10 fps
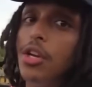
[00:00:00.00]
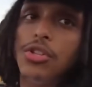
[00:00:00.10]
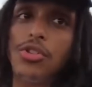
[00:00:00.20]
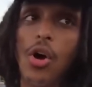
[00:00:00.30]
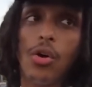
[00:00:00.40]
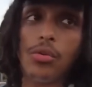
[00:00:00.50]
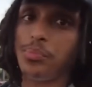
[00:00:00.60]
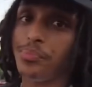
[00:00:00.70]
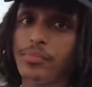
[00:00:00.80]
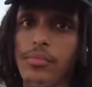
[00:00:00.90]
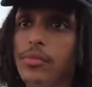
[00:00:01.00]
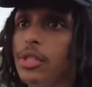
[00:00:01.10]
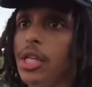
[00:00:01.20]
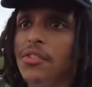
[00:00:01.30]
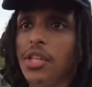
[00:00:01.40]
So
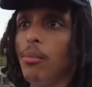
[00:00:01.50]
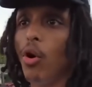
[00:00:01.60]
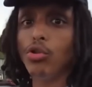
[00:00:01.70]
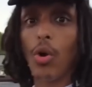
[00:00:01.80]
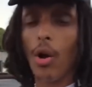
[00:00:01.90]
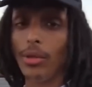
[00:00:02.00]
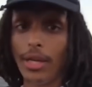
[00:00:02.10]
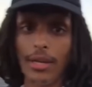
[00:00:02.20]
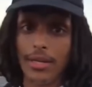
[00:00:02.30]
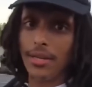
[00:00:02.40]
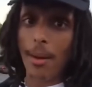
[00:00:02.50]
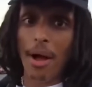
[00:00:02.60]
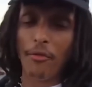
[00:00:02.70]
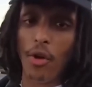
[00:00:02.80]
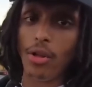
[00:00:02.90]
if something goes wrong with it and it's not
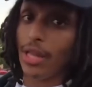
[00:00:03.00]
my fault,